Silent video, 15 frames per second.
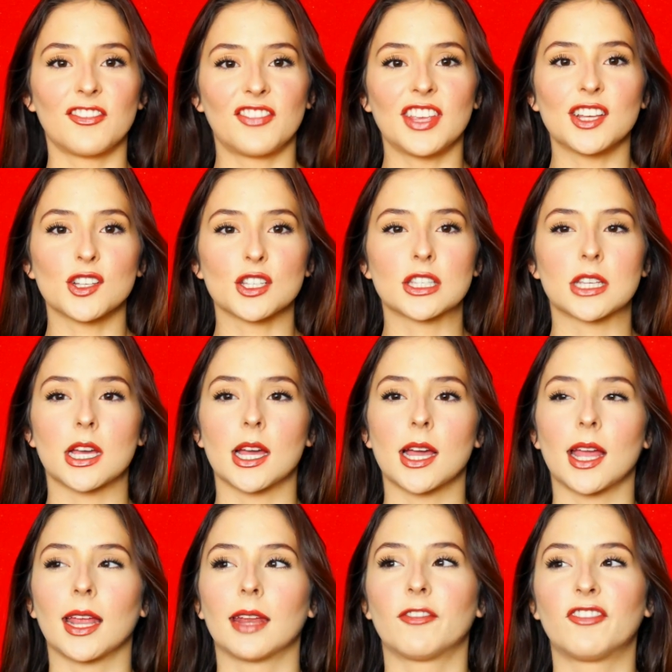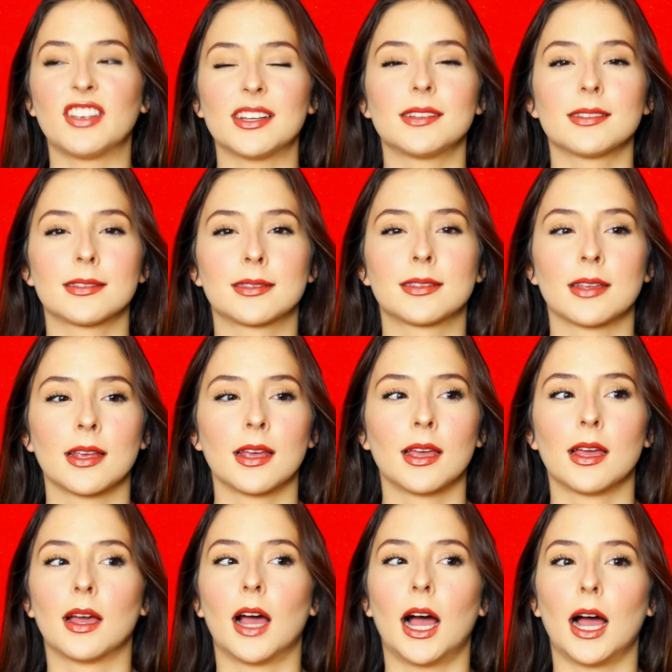feels good, feels
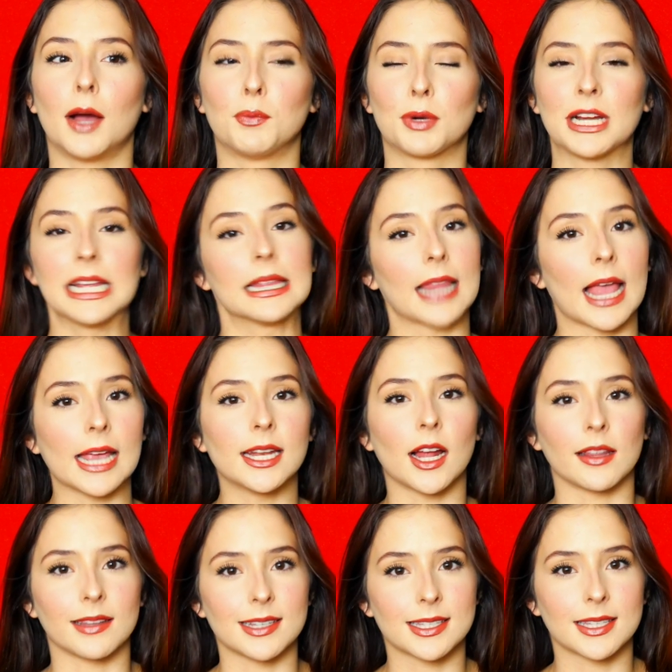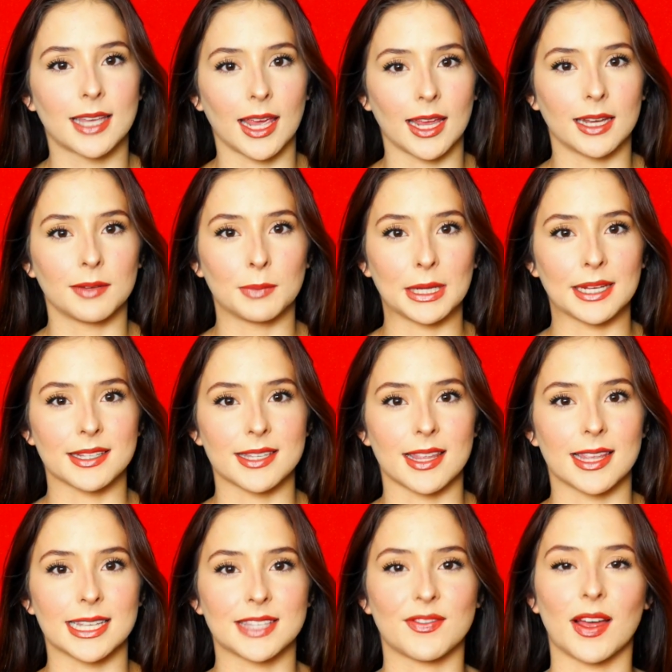pretty light on the skin because of
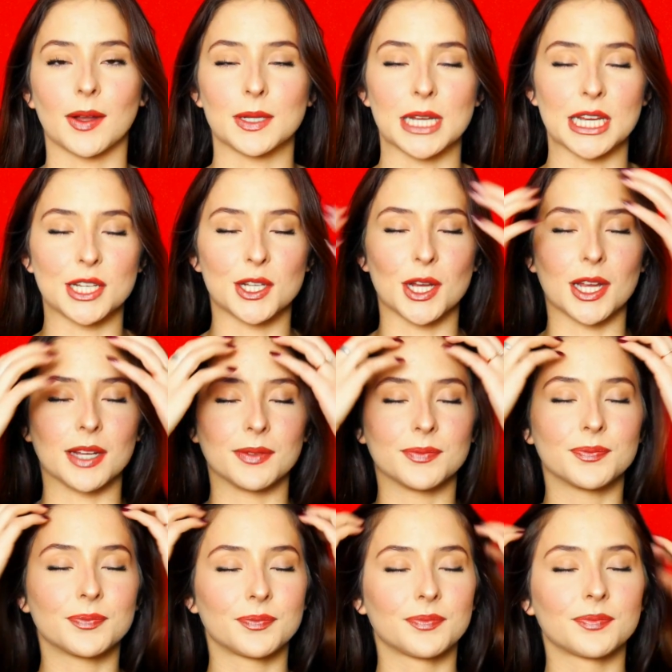this foundation.